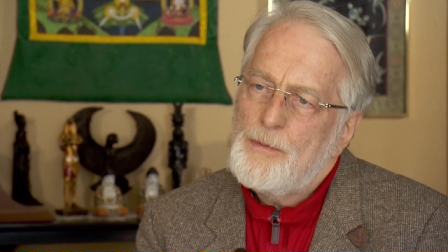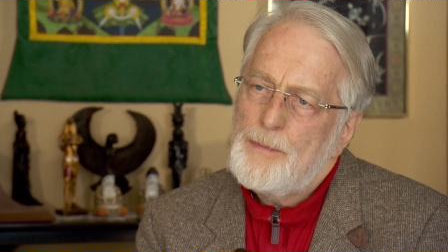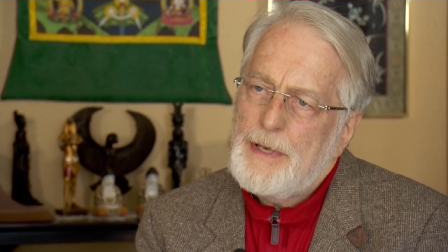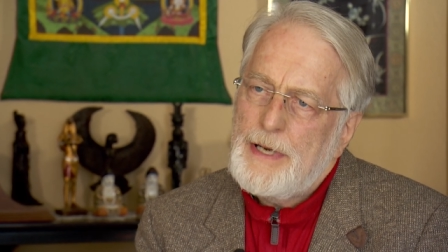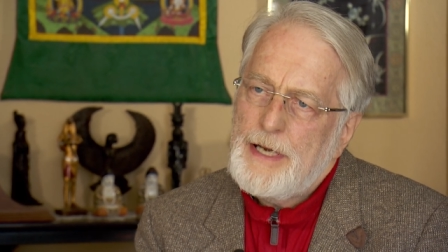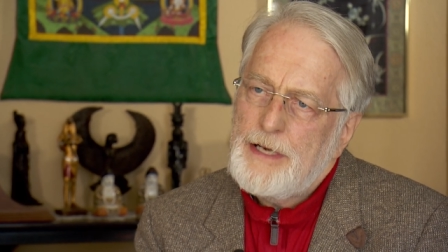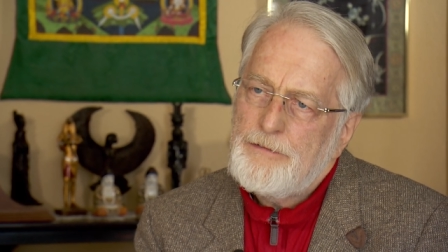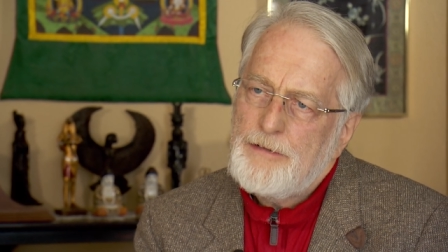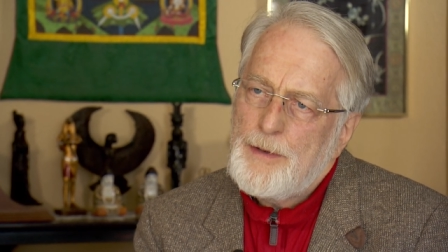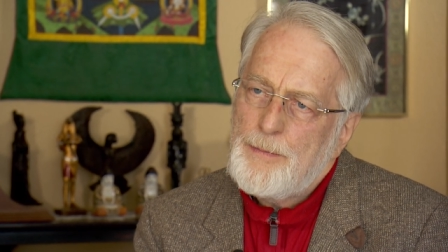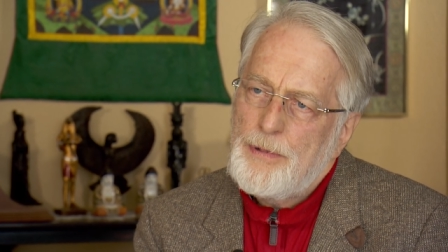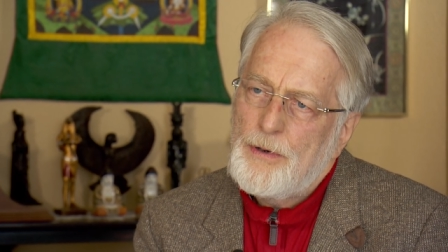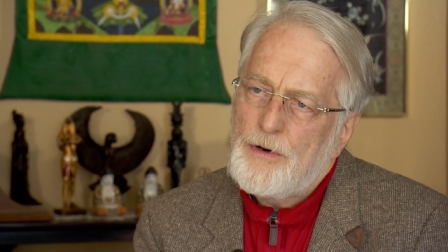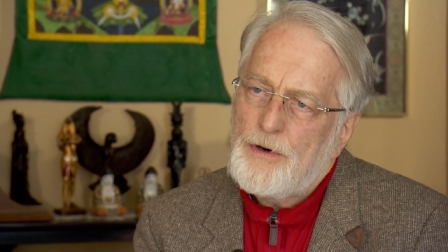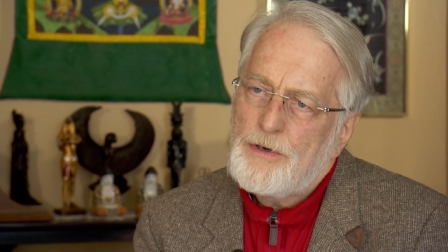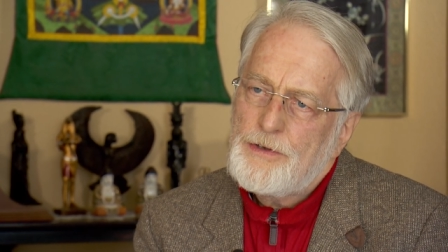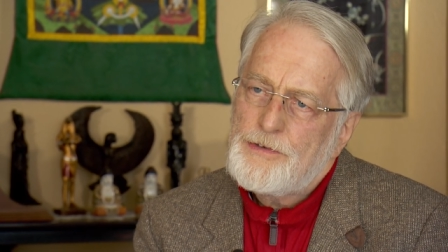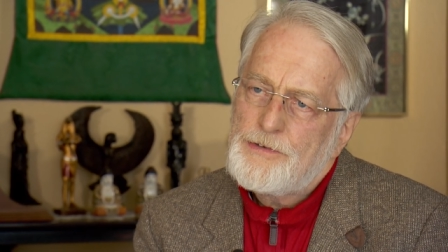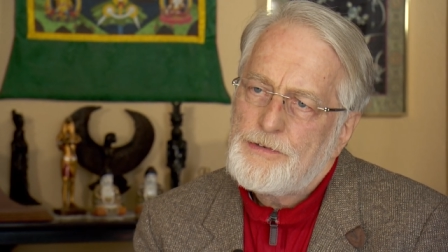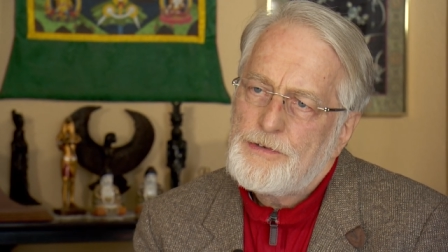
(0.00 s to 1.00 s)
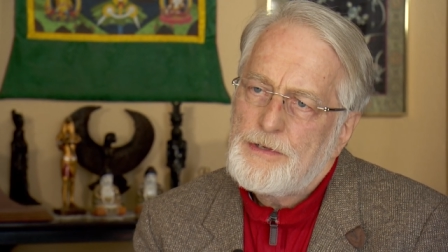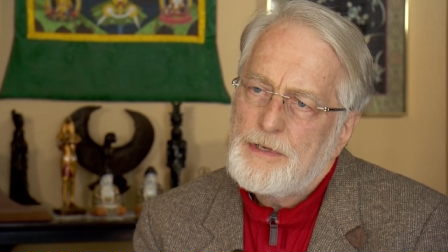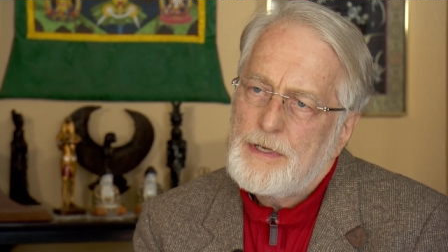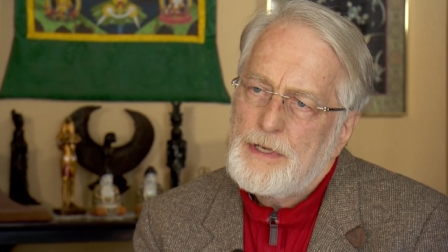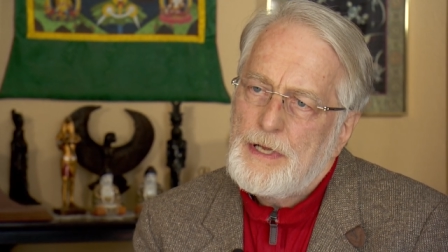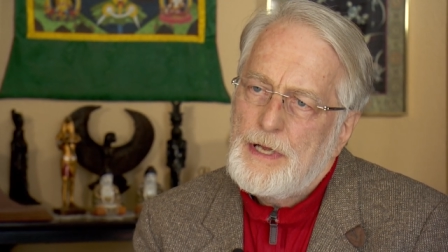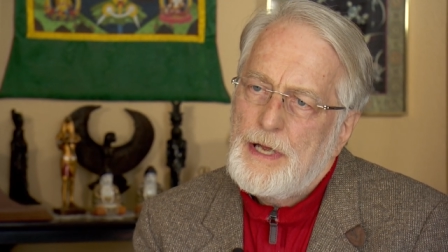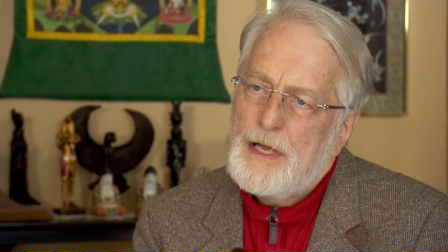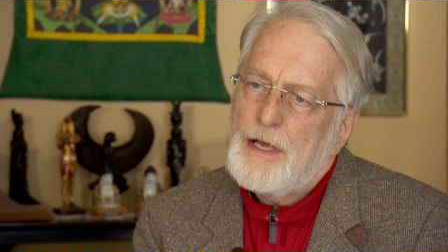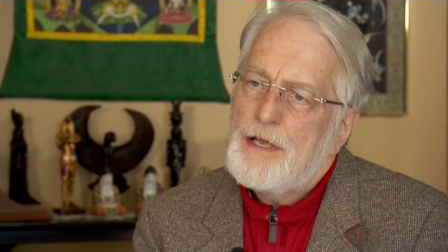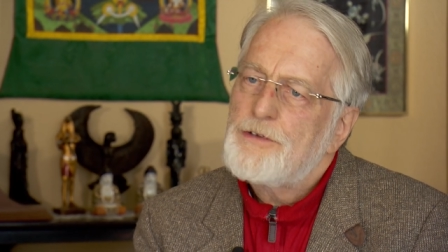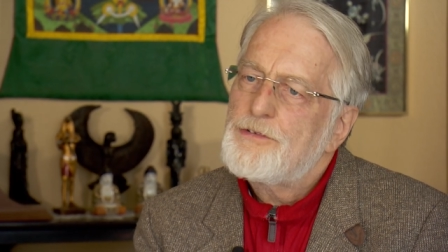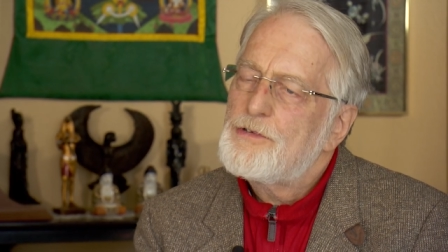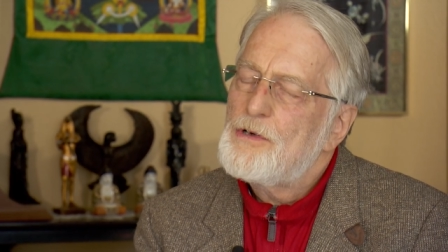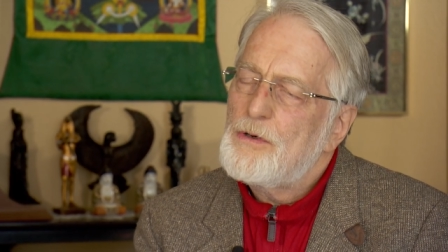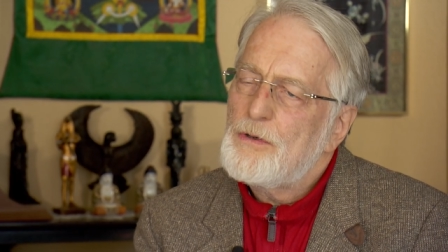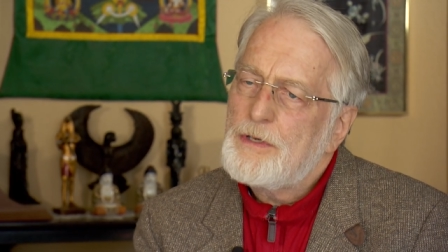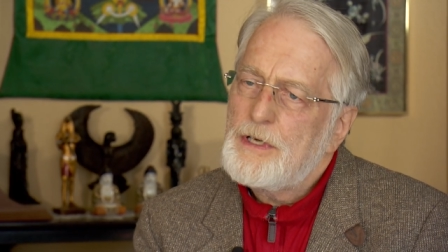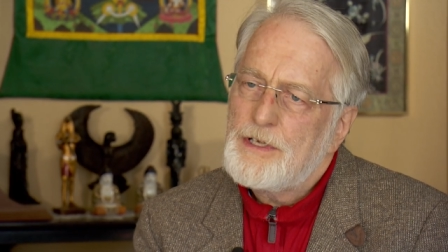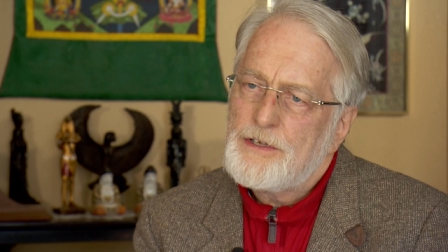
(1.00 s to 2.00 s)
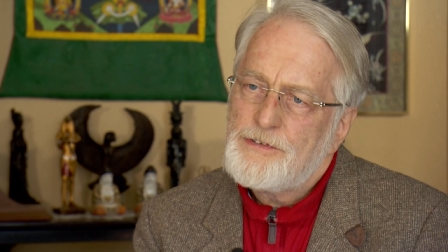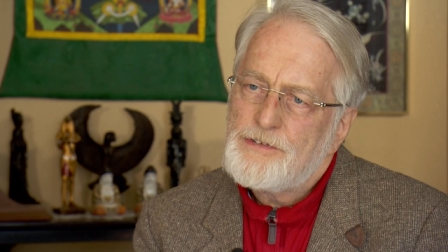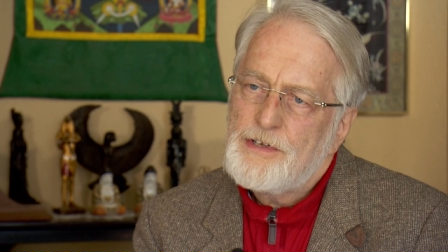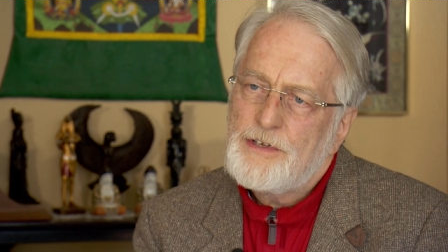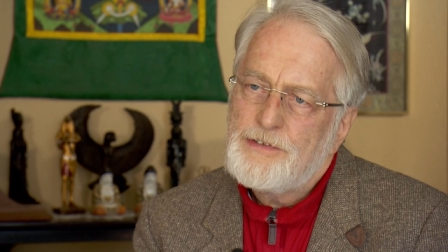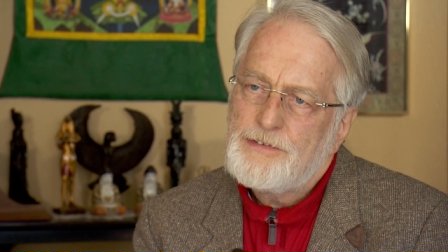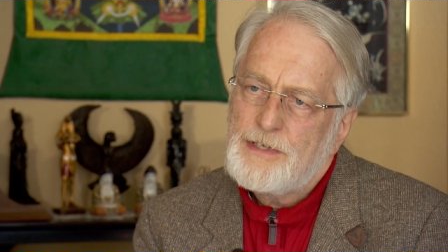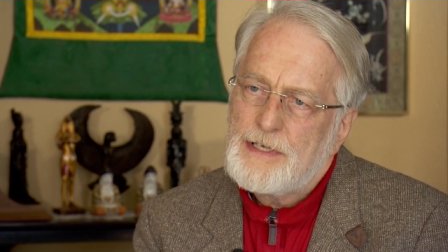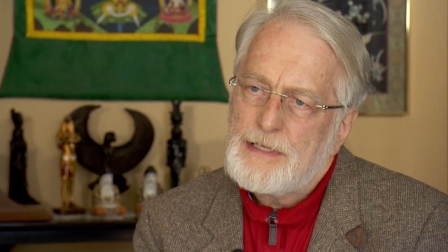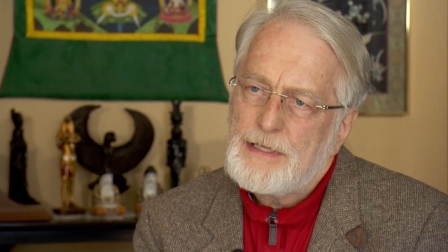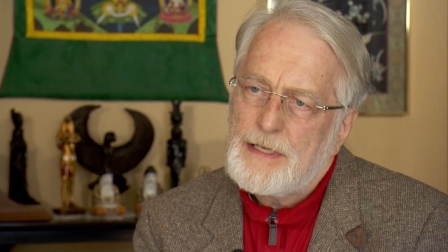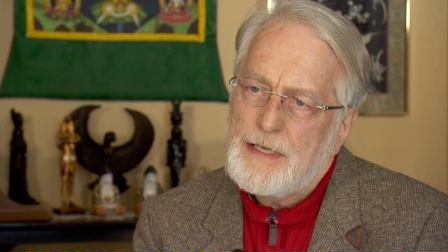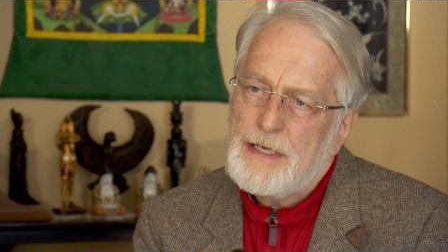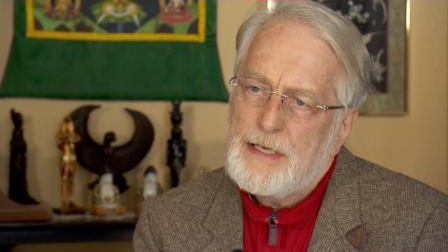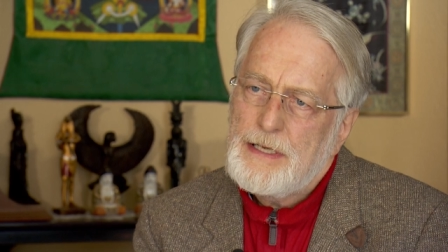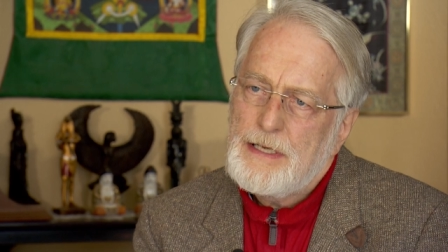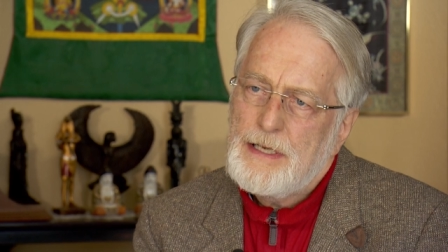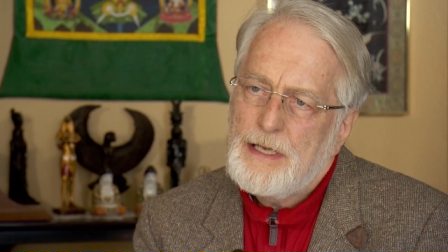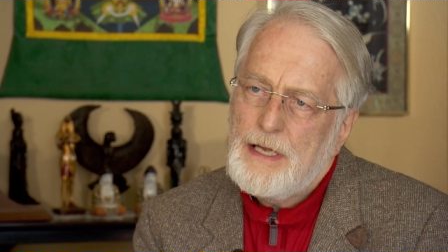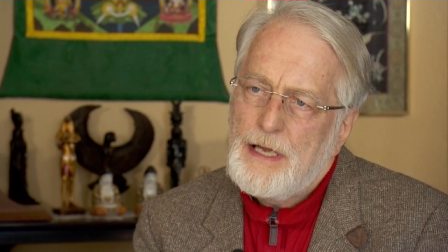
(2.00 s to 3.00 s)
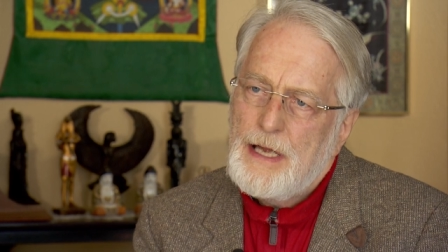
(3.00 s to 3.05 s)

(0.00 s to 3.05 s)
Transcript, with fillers: many reports, so consistently,